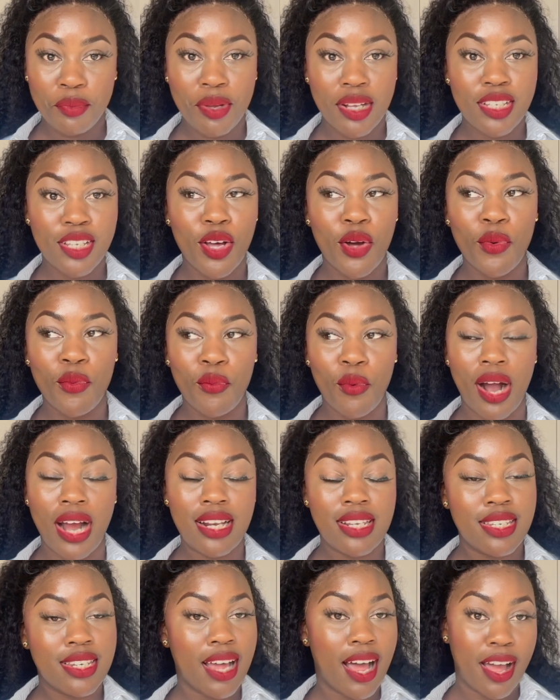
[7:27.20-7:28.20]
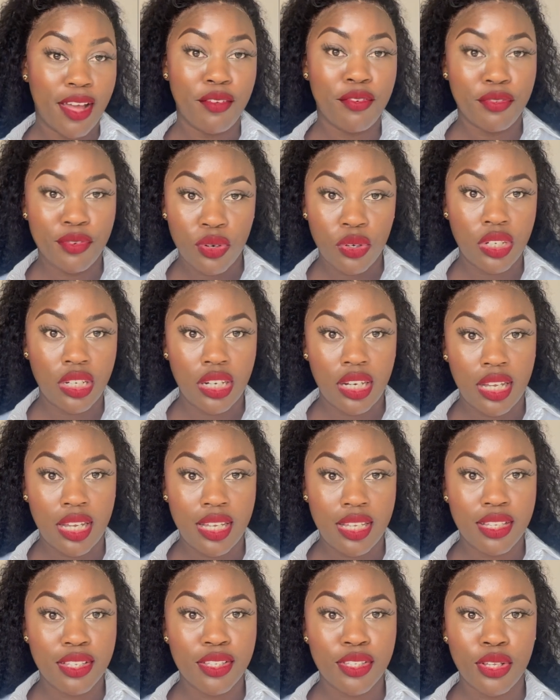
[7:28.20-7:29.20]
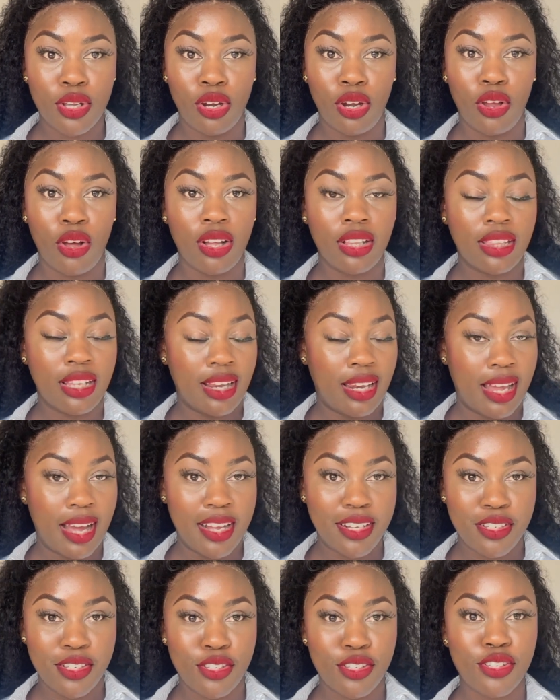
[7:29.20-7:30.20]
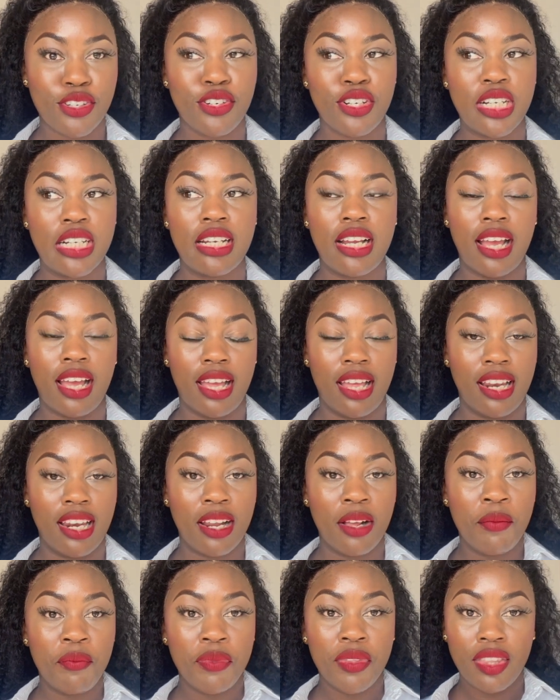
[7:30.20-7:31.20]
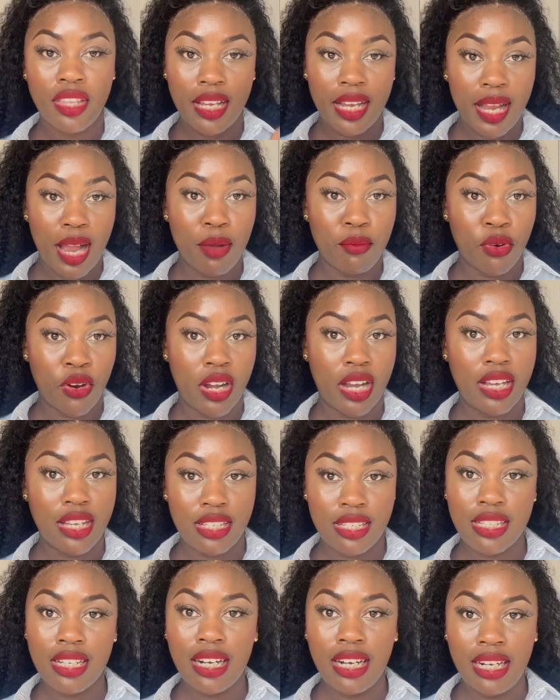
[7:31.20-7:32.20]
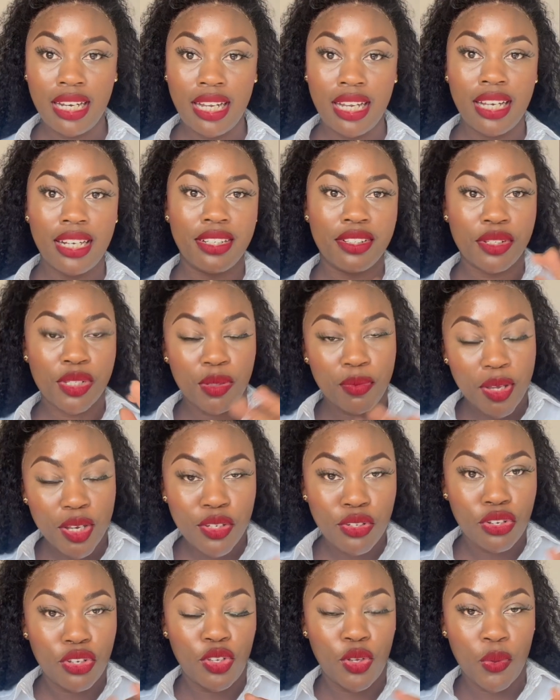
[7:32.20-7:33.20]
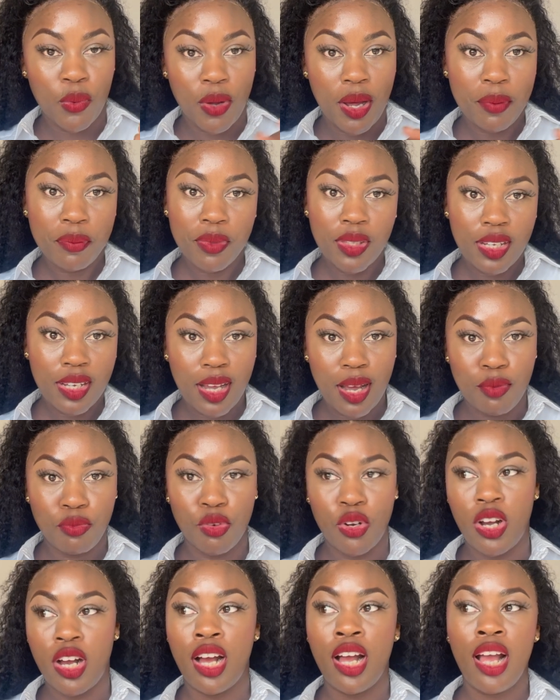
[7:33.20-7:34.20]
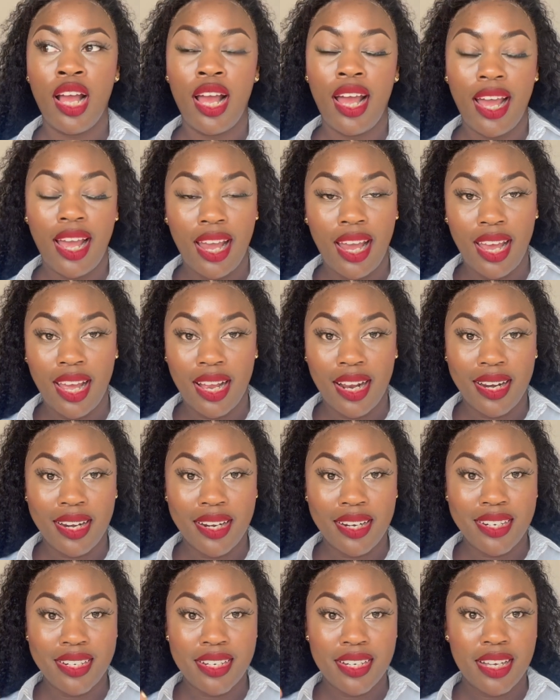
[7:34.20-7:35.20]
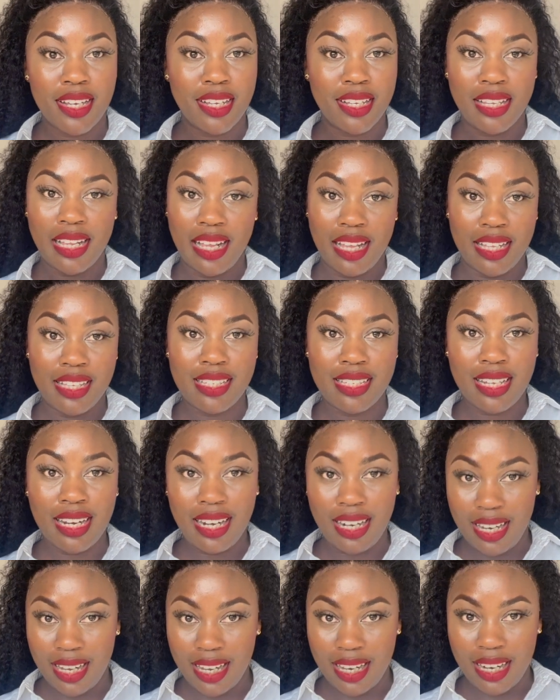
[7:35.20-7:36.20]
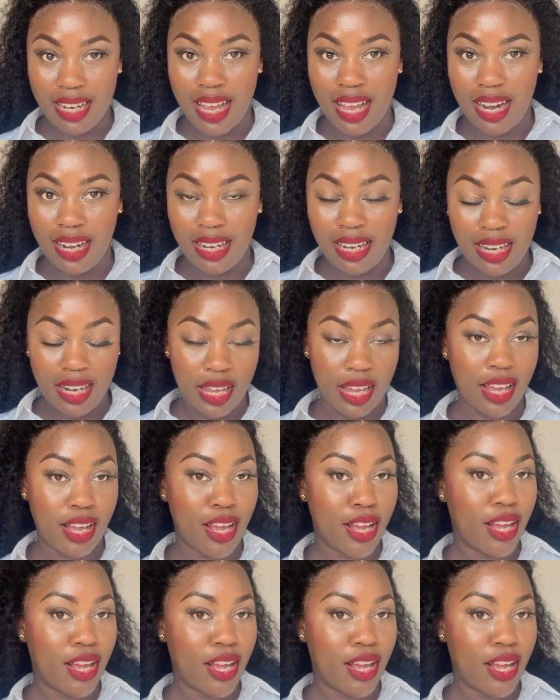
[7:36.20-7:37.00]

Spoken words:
matter what iPhone it is, so long the light is good and the camera is clean. Just make sure you wipe the camera and it is clean and clear.